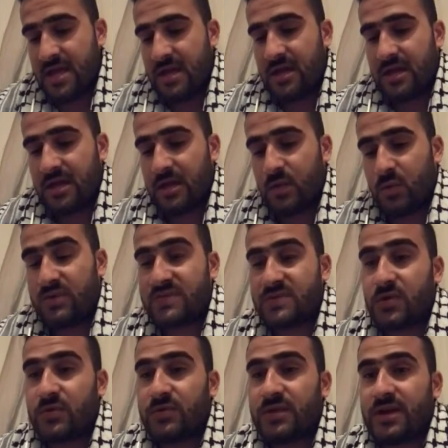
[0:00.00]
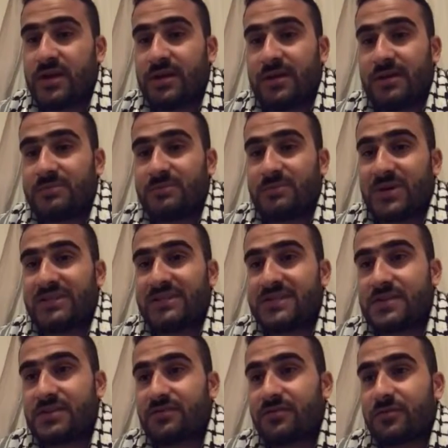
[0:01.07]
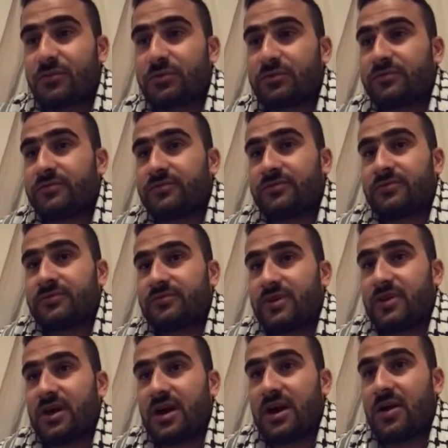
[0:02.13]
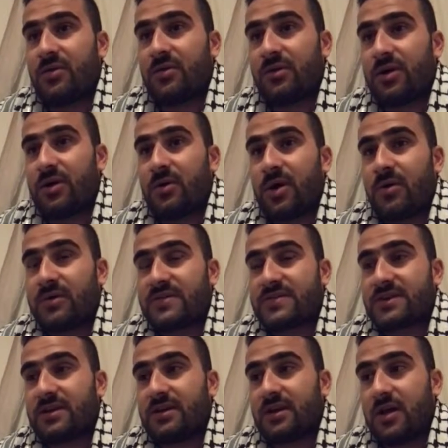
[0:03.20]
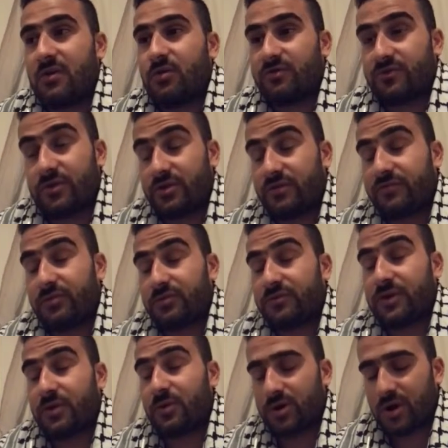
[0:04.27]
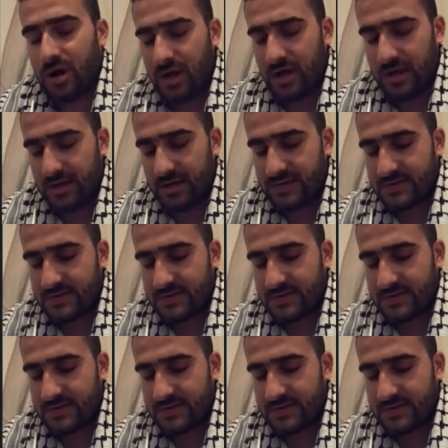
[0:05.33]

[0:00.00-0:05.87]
We saw the bodies in the front of ourselves, in the front of our eyes,